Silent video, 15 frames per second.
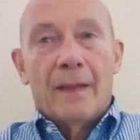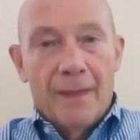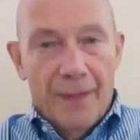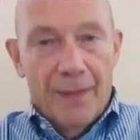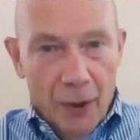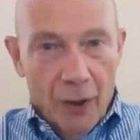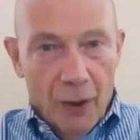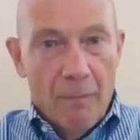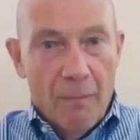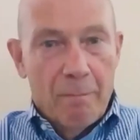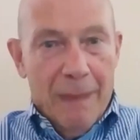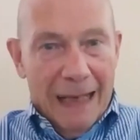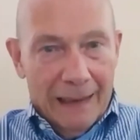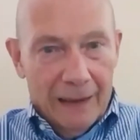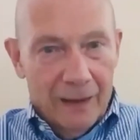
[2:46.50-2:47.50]
The
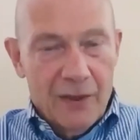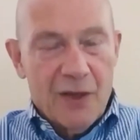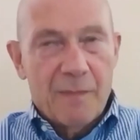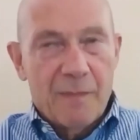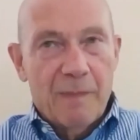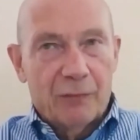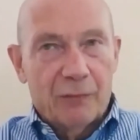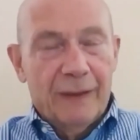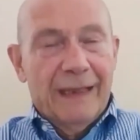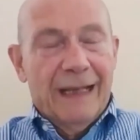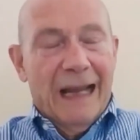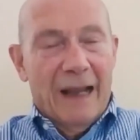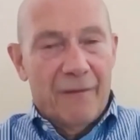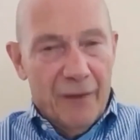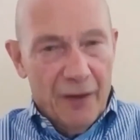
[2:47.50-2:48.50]
balance between
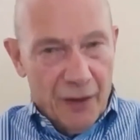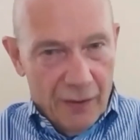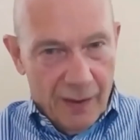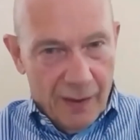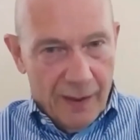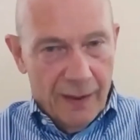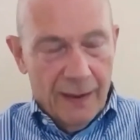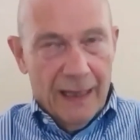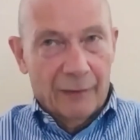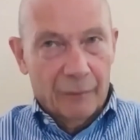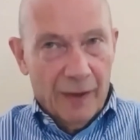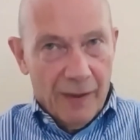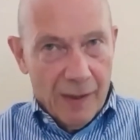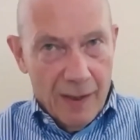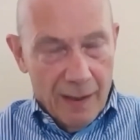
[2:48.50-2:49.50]
efficiency and
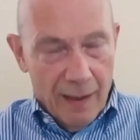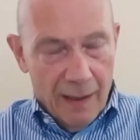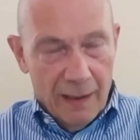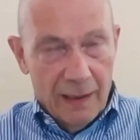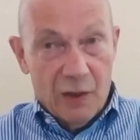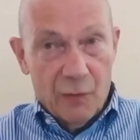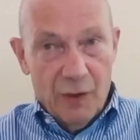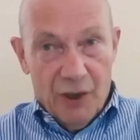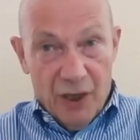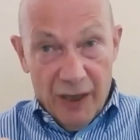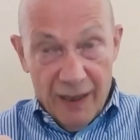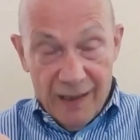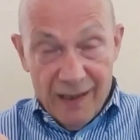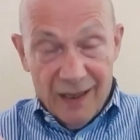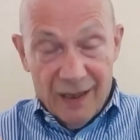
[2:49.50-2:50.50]
resilience, which
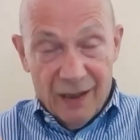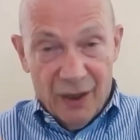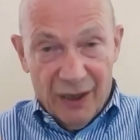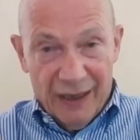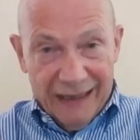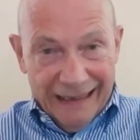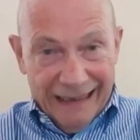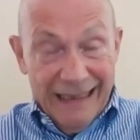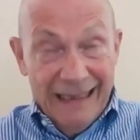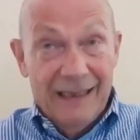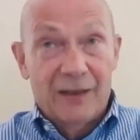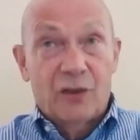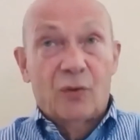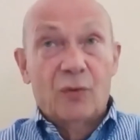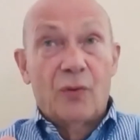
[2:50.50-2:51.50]
is key
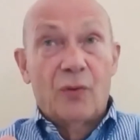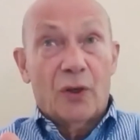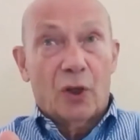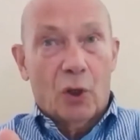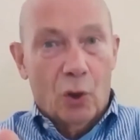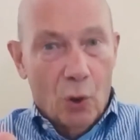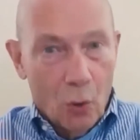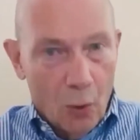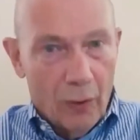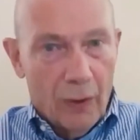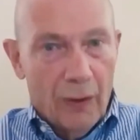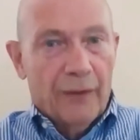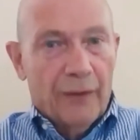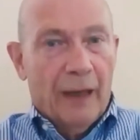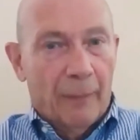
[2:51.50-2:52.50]
to the core of
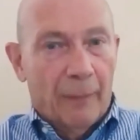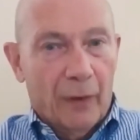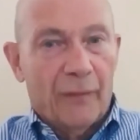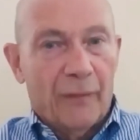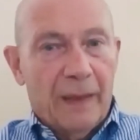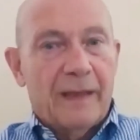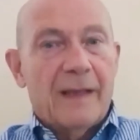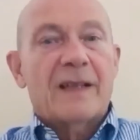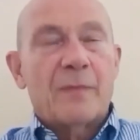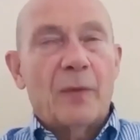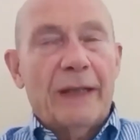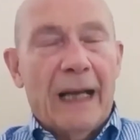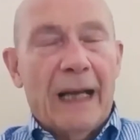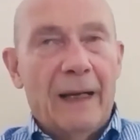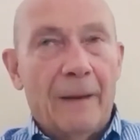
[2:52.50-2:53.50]
a number of business
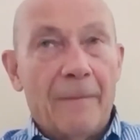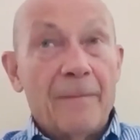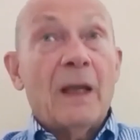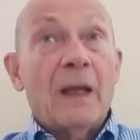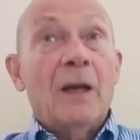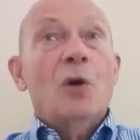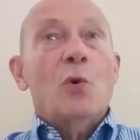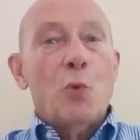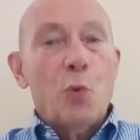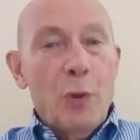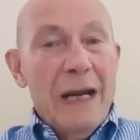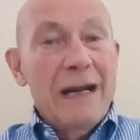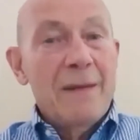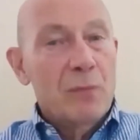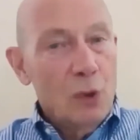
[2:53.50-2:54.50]
models,
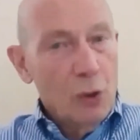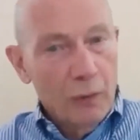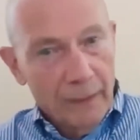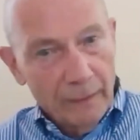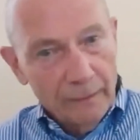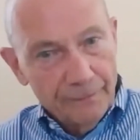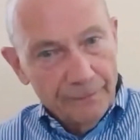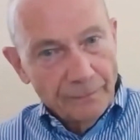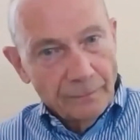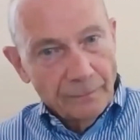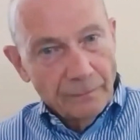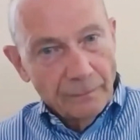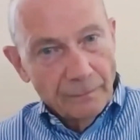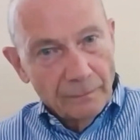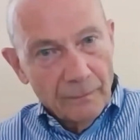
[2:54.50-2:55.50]
will move
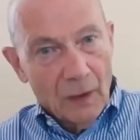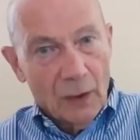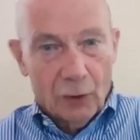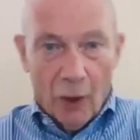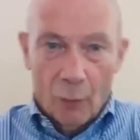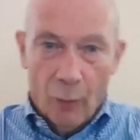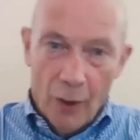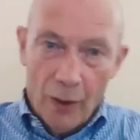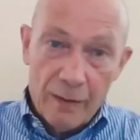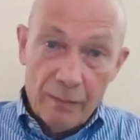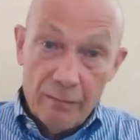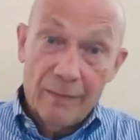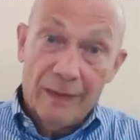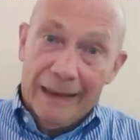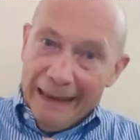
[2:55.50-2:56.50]
towards
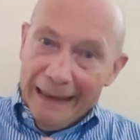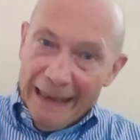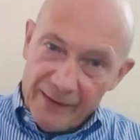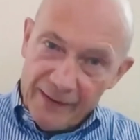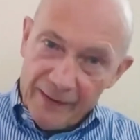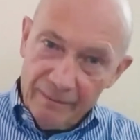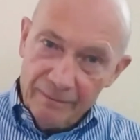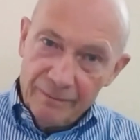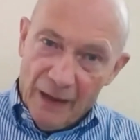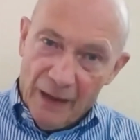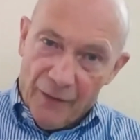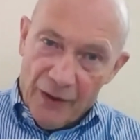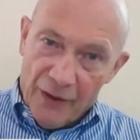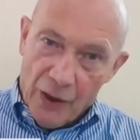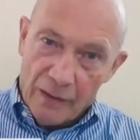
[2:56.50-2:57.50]
less
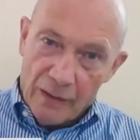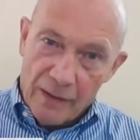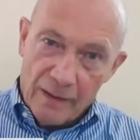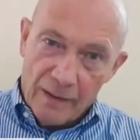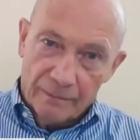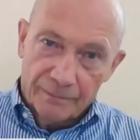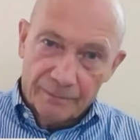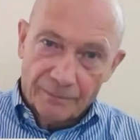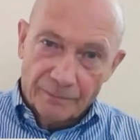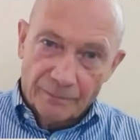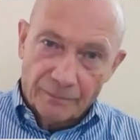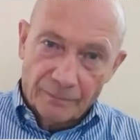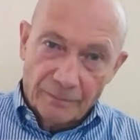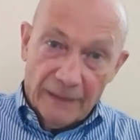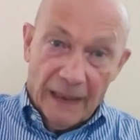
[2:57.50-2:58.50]
efficiency
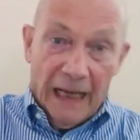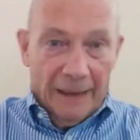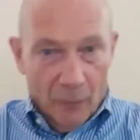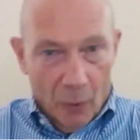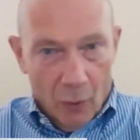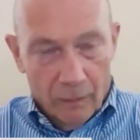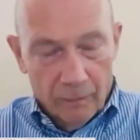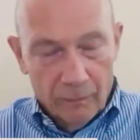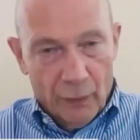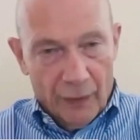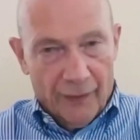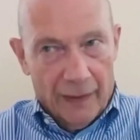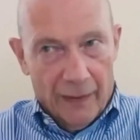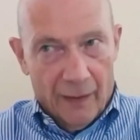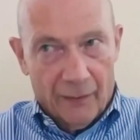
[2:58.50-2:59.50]
and more
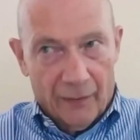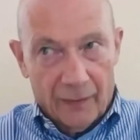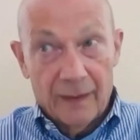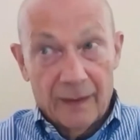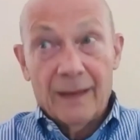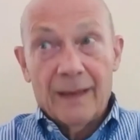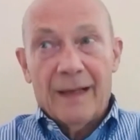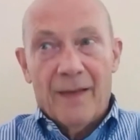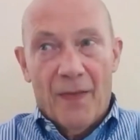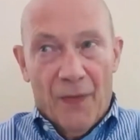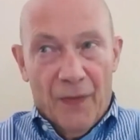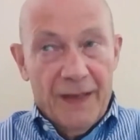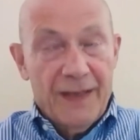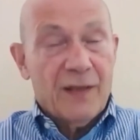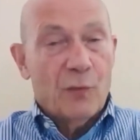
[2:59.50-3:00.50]
resilience.
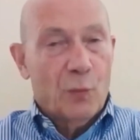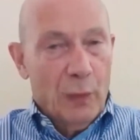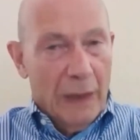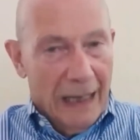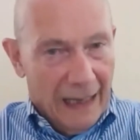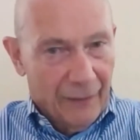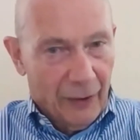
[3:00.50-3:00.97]
This will have a